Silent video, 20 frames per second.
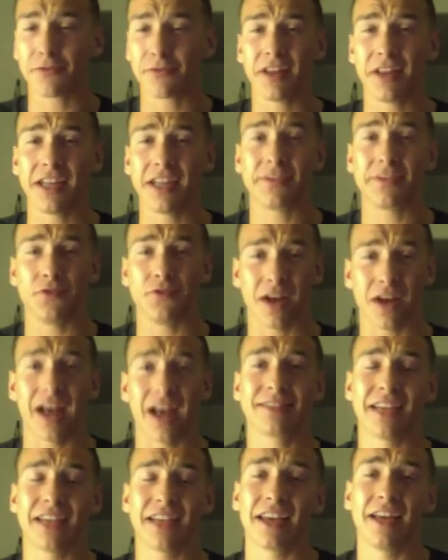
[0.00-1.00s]
this, if you got a
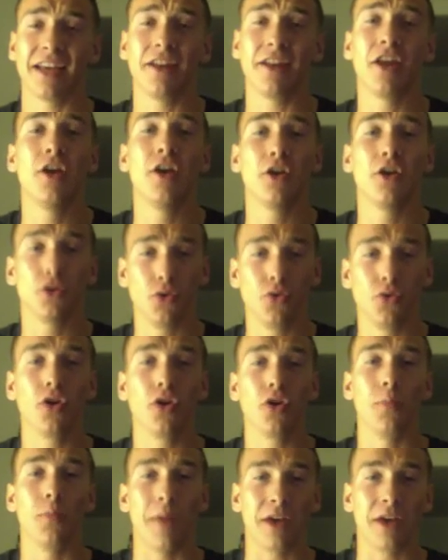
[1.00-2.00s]
second,
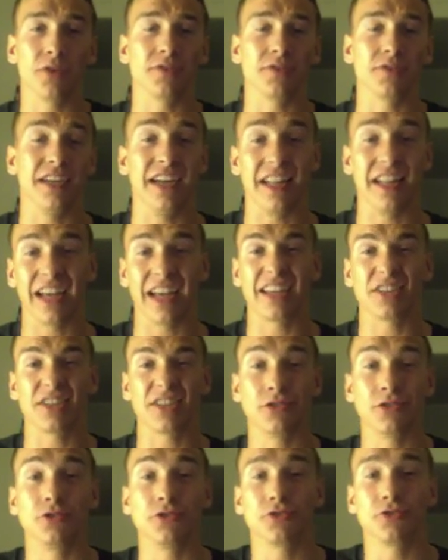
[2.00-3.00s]
Google mangosteen and its
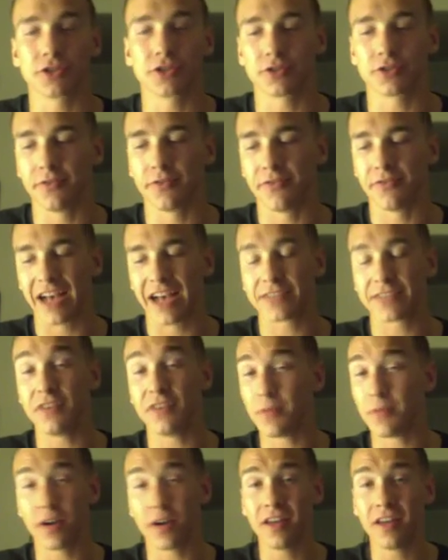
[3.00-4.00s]
nutritional effects.
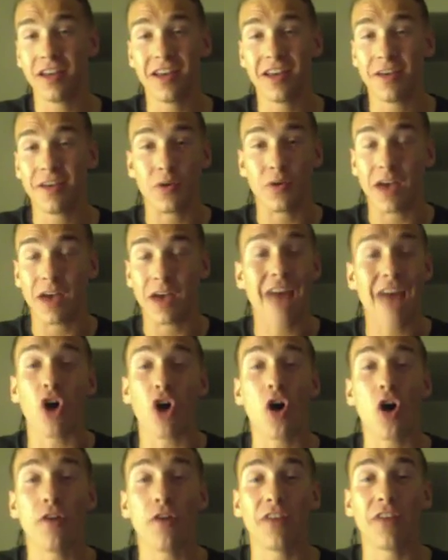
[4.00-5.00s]
Vemma, we have
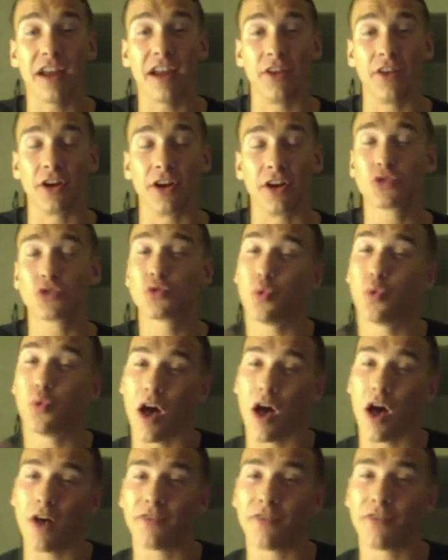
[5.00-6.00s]
all that in there.
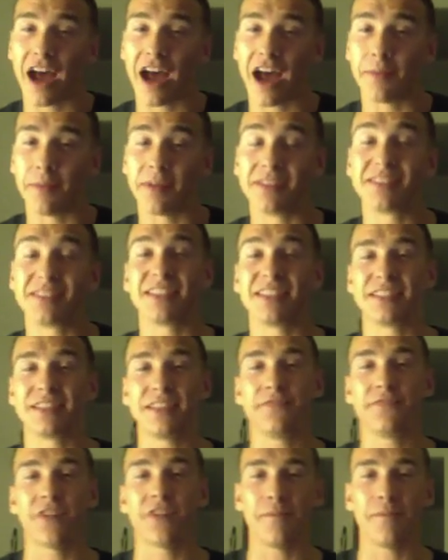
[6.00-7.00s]
12 vitamins,
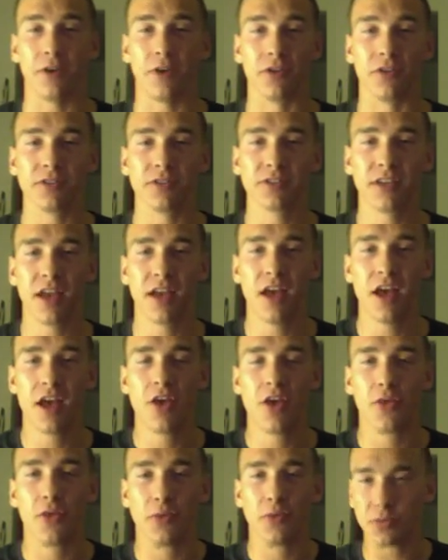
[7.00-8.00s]
65 minerals.
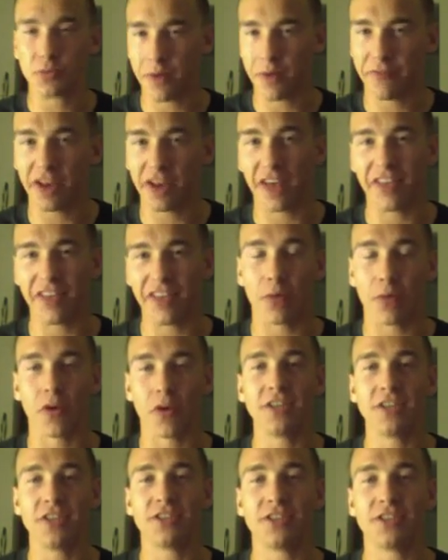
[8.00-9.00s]
The reason why we've got that
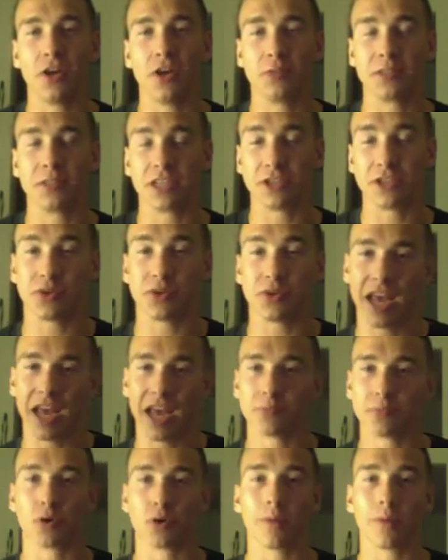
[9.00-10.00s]
ratio is because you can't
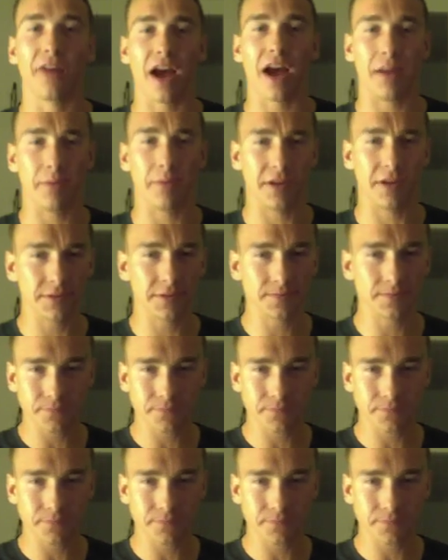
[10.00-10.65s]
absorb vitamins